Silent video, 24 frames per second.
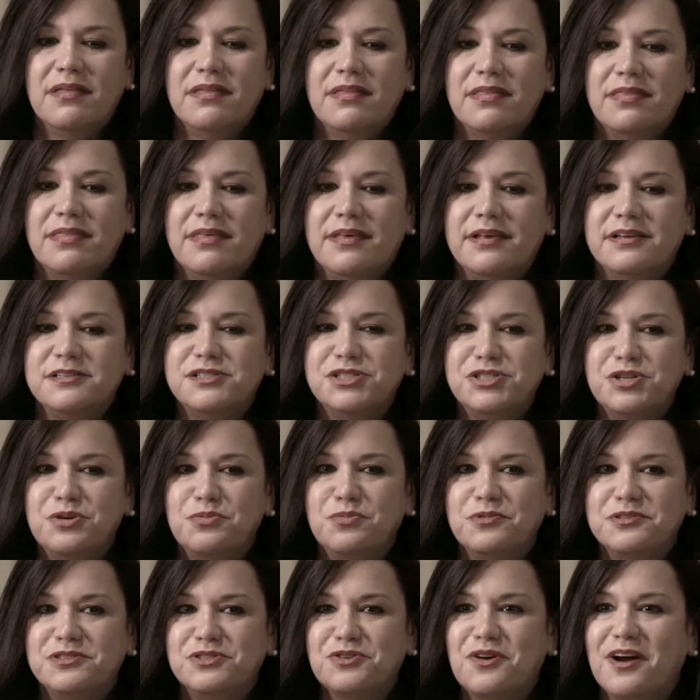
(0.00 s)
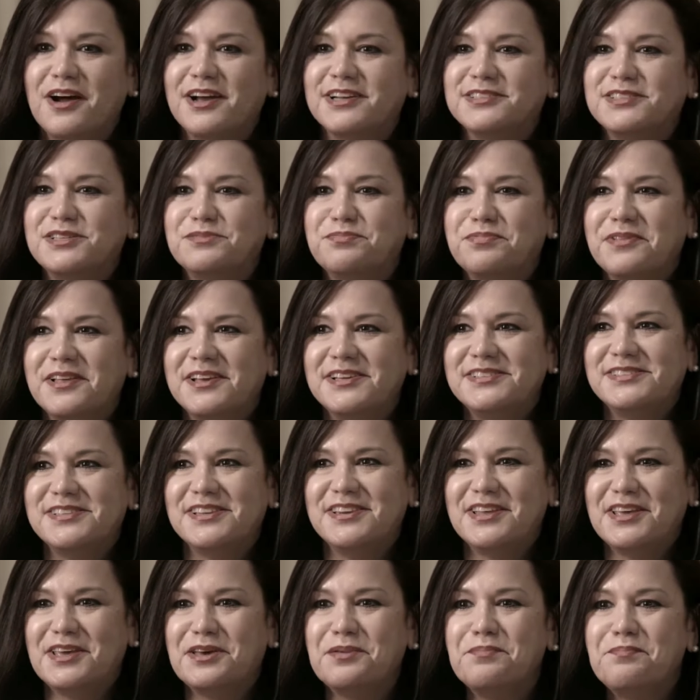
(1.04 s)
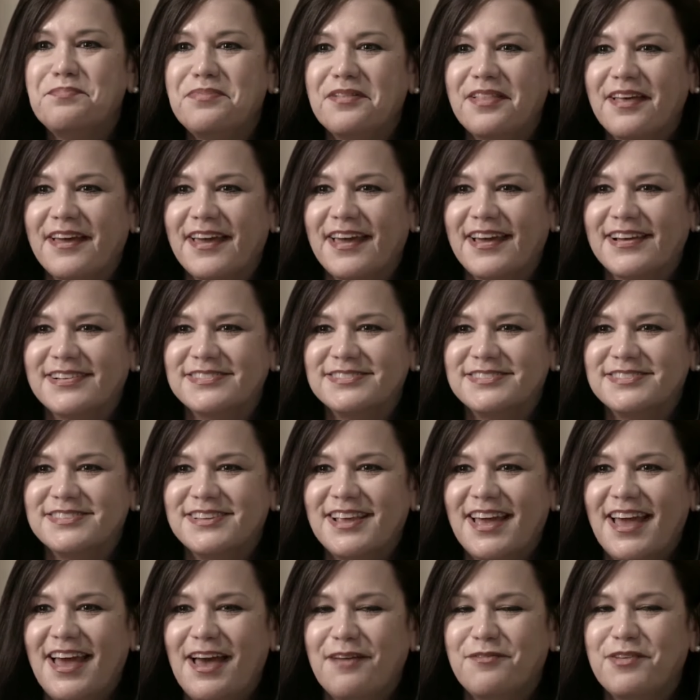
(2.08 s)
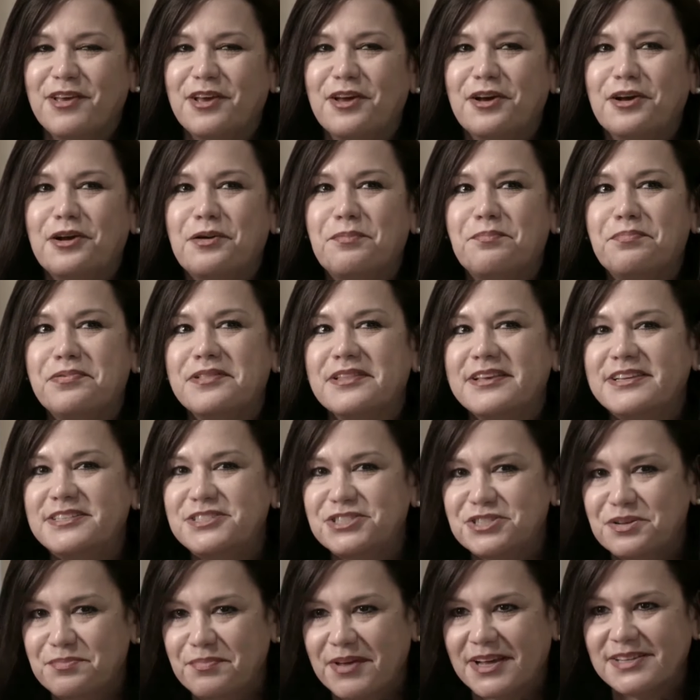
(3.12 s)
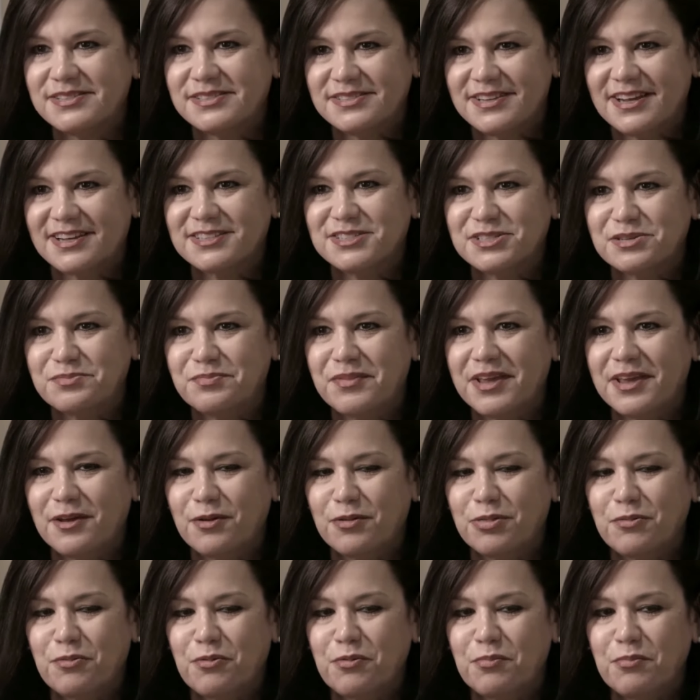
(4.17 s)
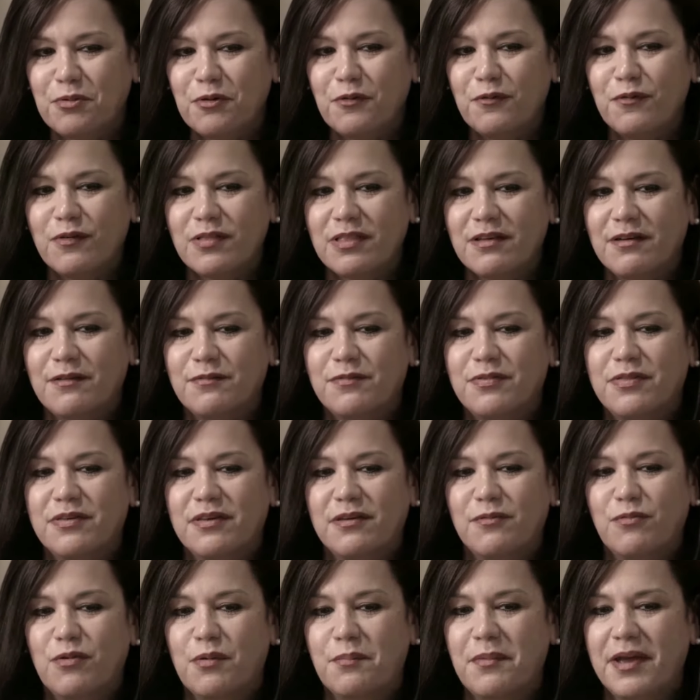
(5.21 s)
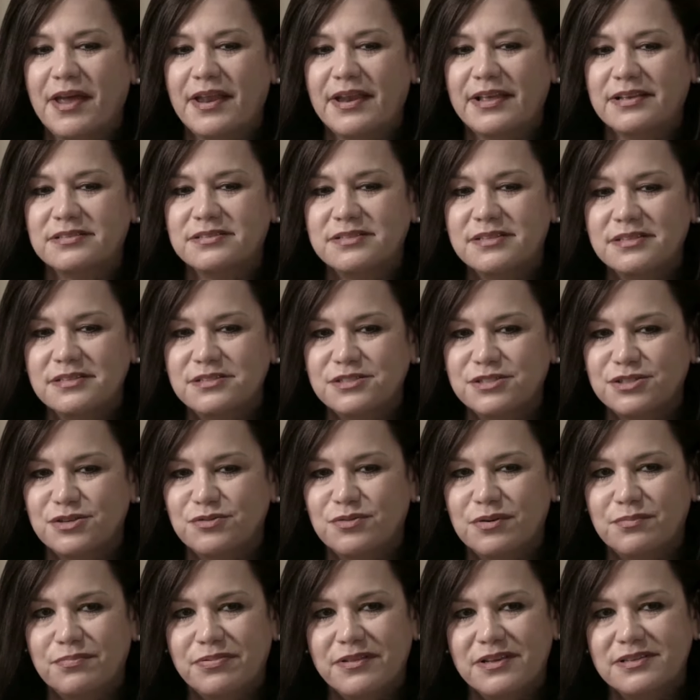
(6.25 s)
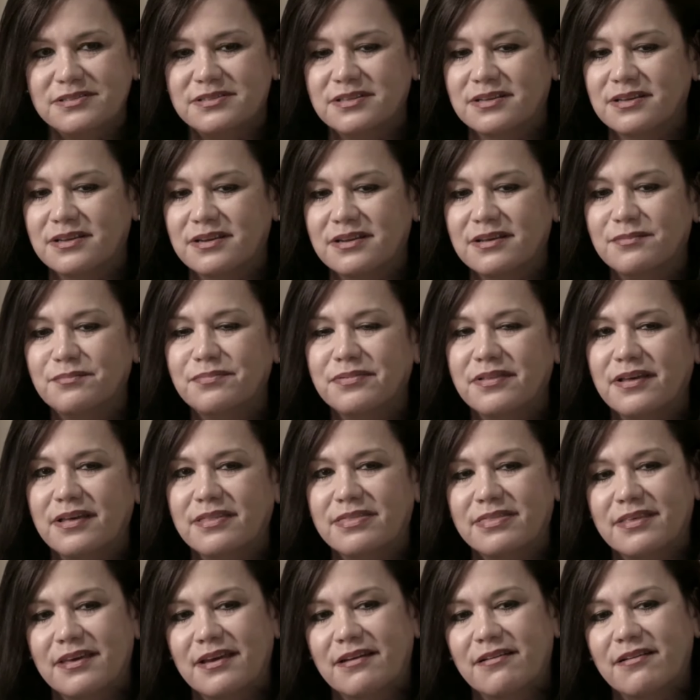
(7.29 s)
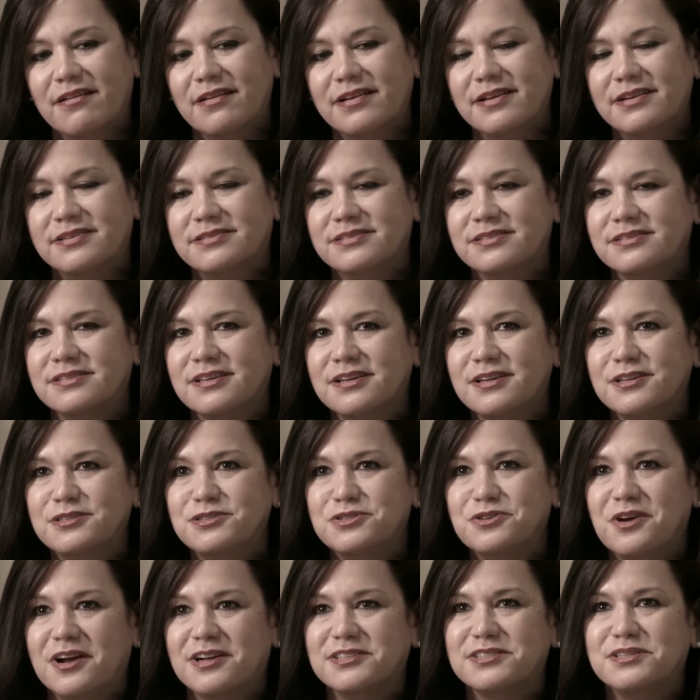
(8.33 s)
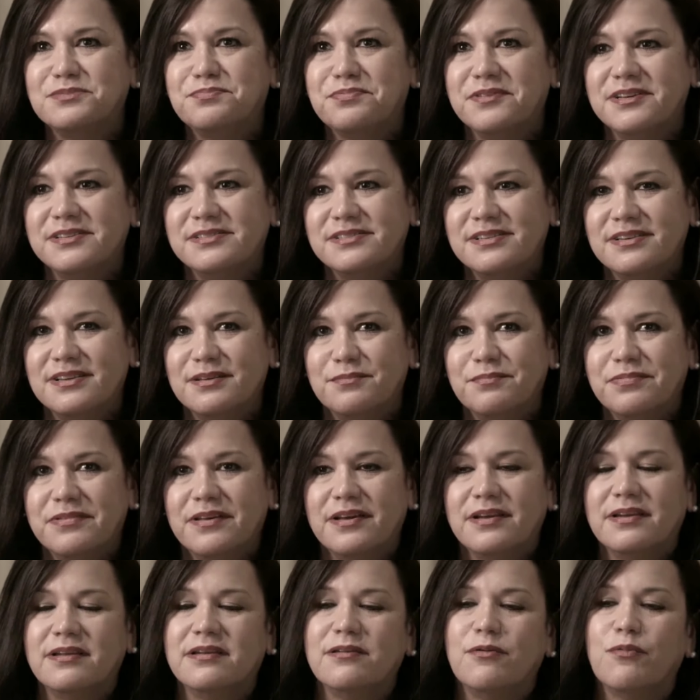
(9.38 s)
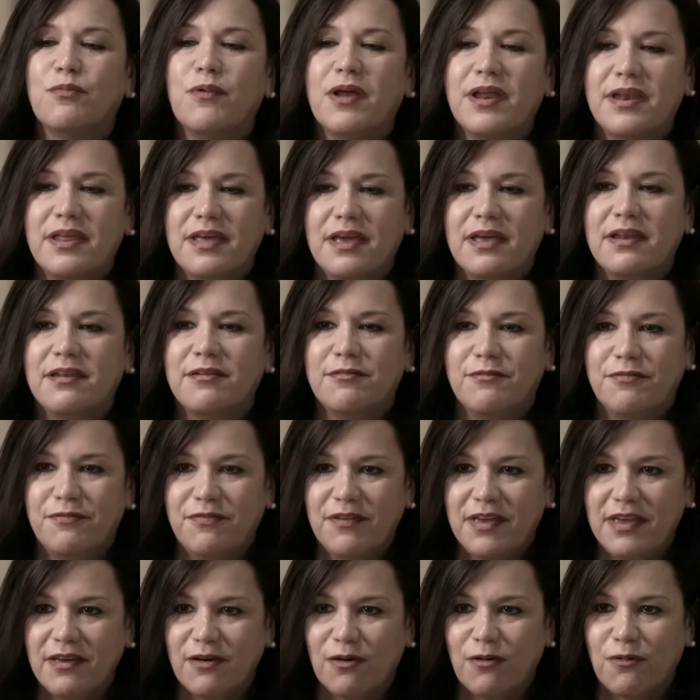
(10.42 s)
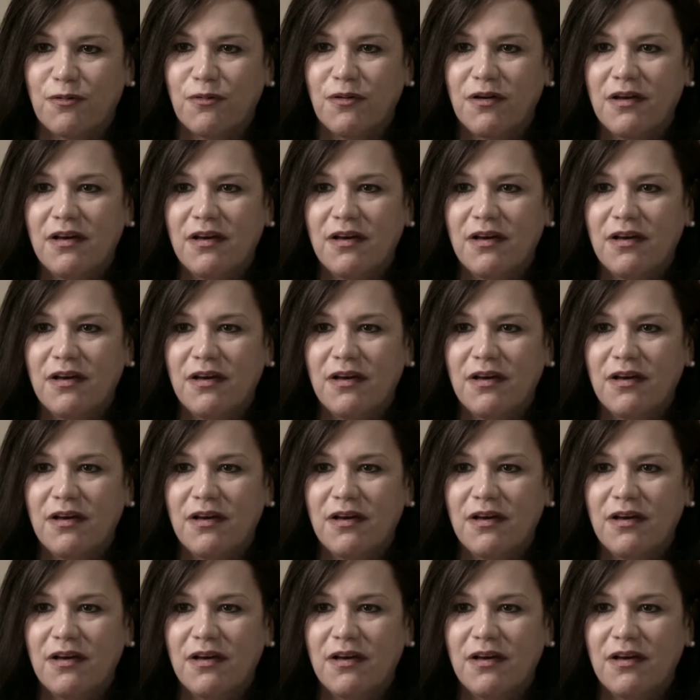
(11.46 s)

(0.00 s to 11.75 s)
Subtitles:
The issue with trying to place an implant, having a completion mastectomy or the removal of the remaining tissue and placing an implant there, it's trying to place an implant in a radiated field.